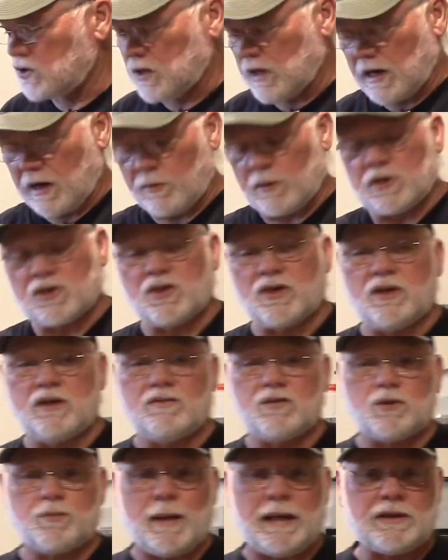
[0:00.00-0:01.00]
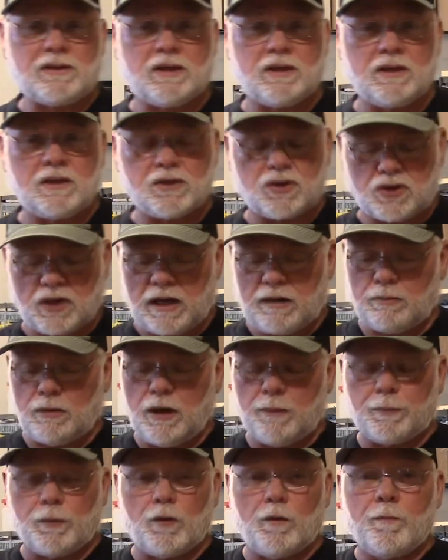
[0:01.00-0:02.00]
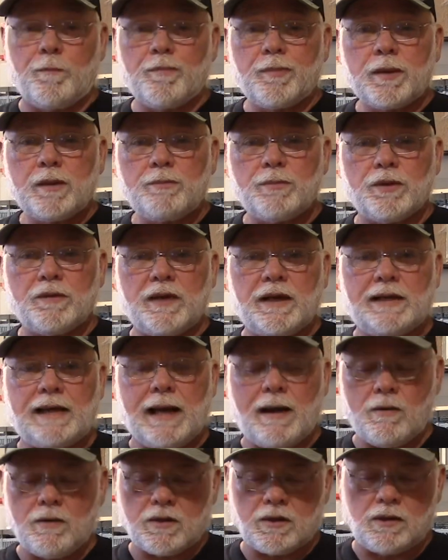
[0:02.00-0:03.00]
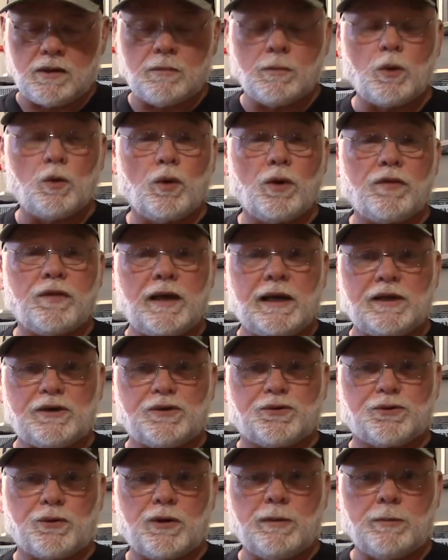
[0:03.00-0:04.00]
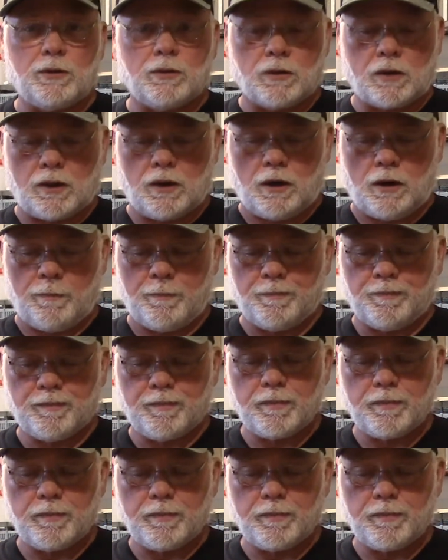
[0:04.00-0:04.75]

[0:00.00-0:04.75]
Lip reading: that I received is basically the same nipple, but they now come with a dribble cup.